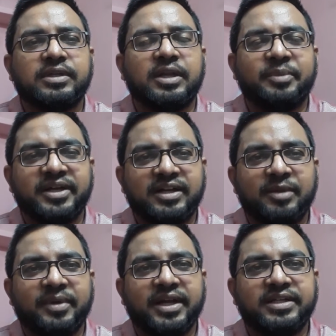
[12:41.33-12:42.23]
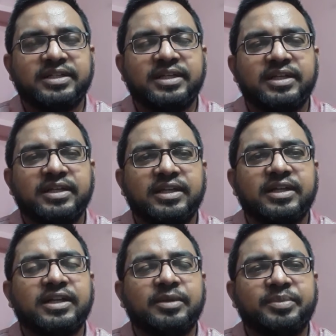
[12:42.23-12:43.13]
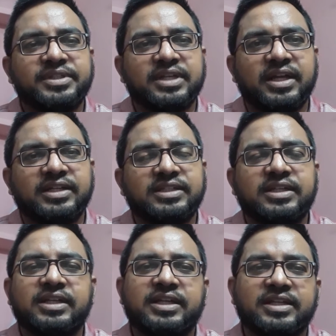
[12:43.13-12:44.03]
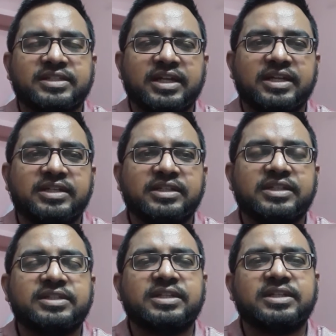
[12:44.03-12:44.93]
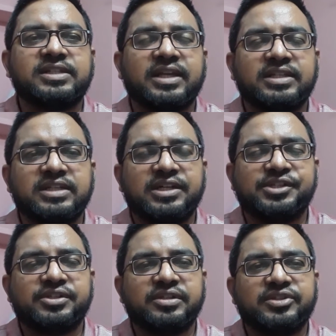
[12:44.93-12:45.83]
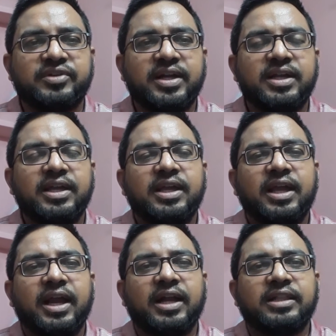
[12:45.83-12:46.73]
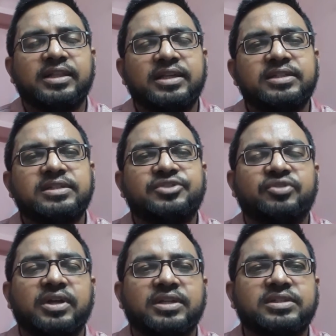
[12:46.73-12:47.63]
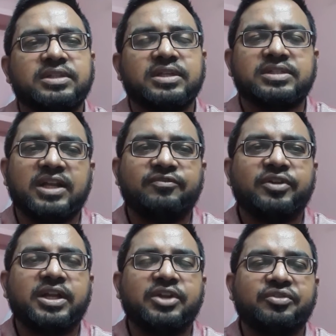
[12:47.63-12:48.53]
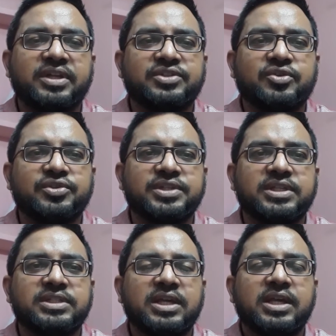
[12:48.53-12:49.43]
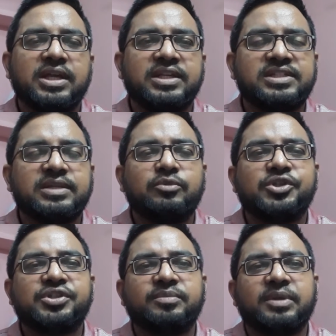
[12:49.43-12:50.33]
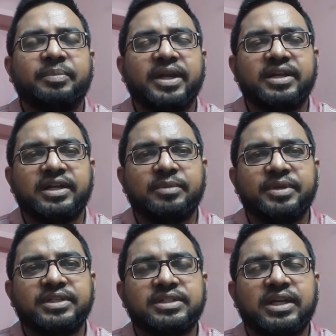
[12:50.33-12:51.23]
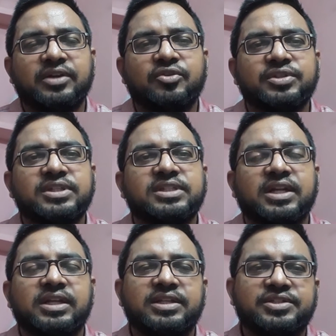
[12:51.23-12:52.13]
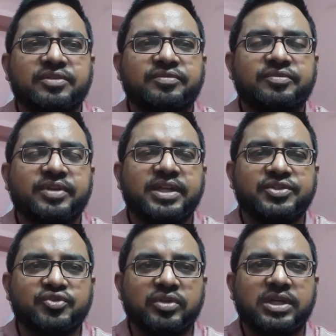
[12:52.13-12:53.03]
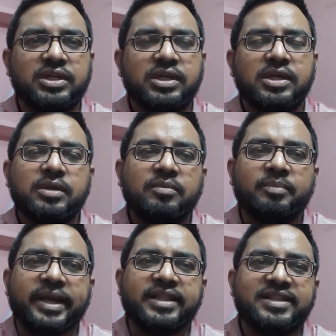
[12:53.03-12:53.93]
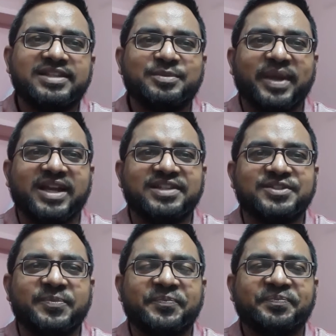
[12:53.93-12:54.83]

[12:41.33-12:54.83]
clibendelamide, glipizide, glicazide. These are the second generation of drug, and these drugs, the sulfonylureas, causes stimulation of the pancreatic beta cell and causes the release of insulin by this mechanism.